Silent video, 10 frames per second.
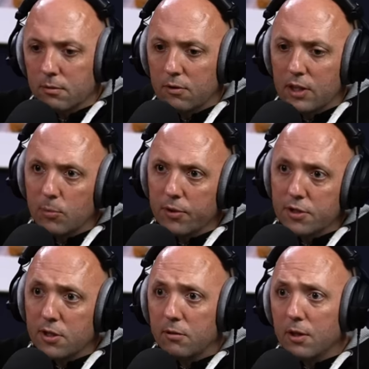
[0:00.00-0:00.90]
3
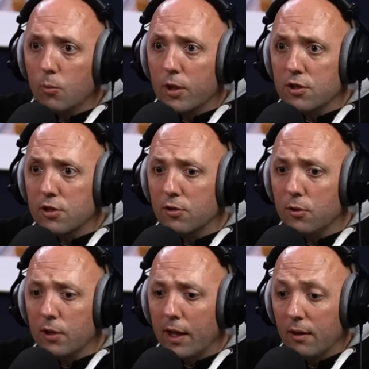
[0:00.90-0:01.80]
months in which to
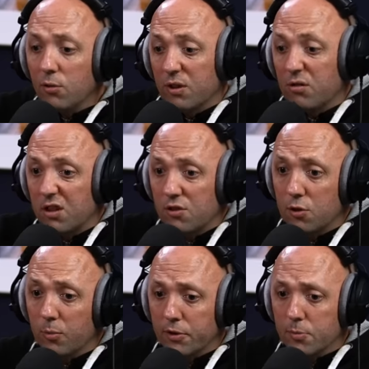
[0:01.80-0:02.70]
do that, and only really
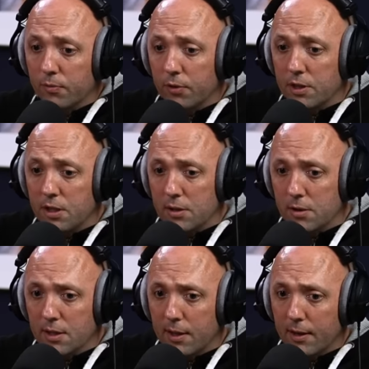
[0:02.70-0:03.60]
2 months before the season
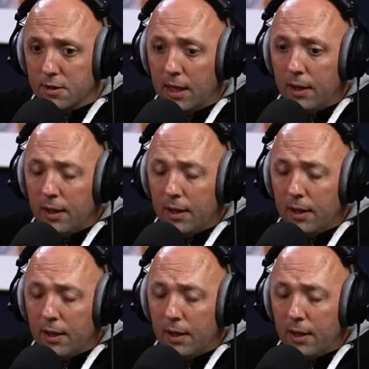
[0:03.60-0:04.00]
starts.